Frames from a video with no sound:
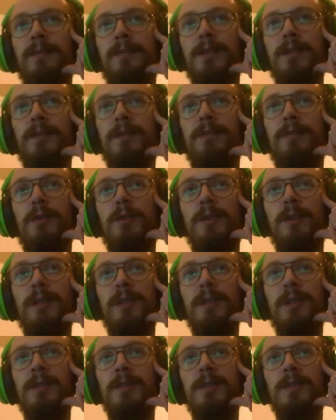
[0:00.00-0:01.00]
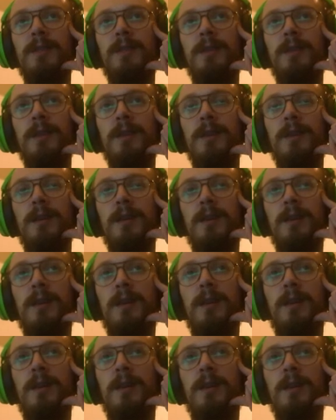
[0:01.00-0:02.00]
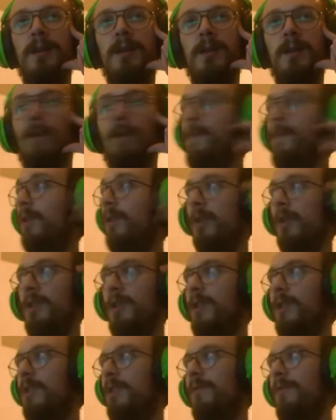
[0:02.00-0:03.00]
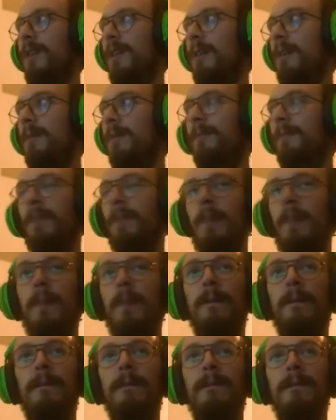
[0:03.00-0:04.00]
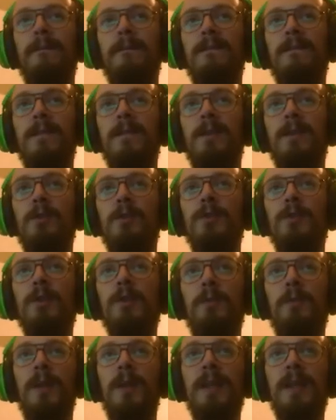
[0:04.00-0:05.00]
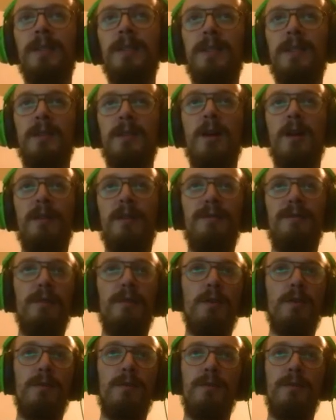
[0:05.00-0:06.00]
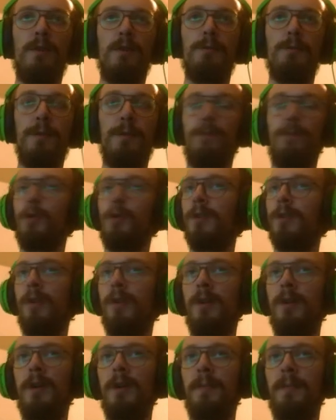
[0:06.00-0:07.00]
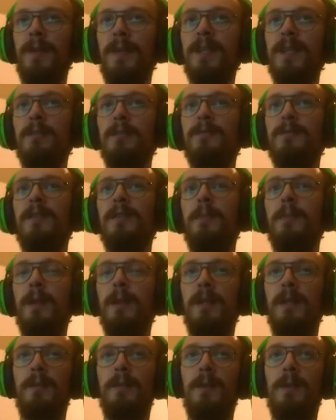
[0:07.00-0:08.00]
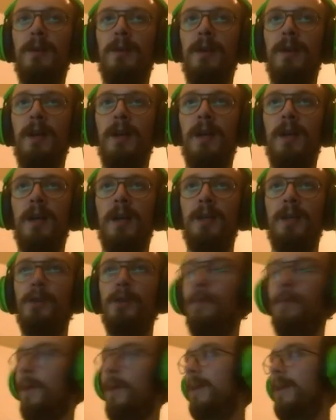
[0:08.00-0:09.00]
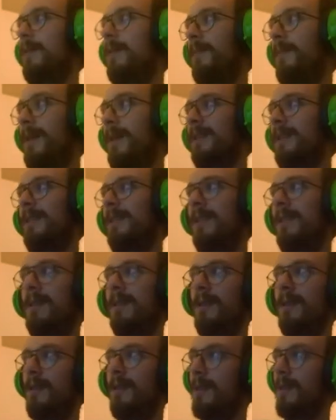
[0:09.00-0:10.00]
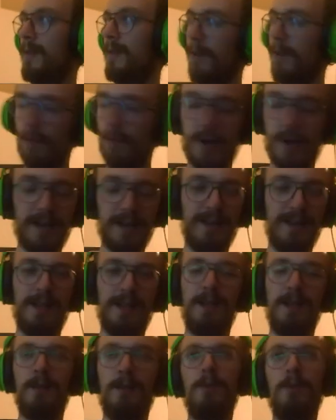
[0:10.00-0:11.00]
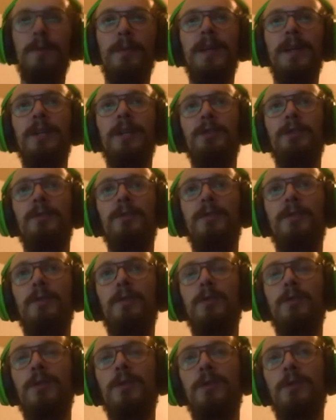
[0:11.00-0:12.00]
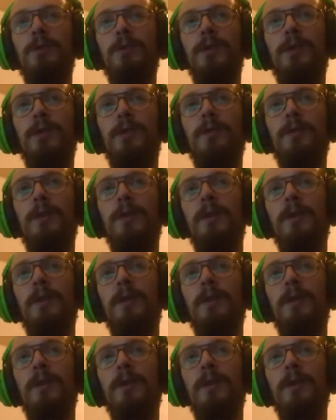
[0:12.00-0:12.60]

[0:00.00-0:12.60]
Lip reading: First of all, this will not change a fuck. You're not playing Staff of Flowing Water because of the ability power. You play it because it's greatly in combination with Moonstone Renewer.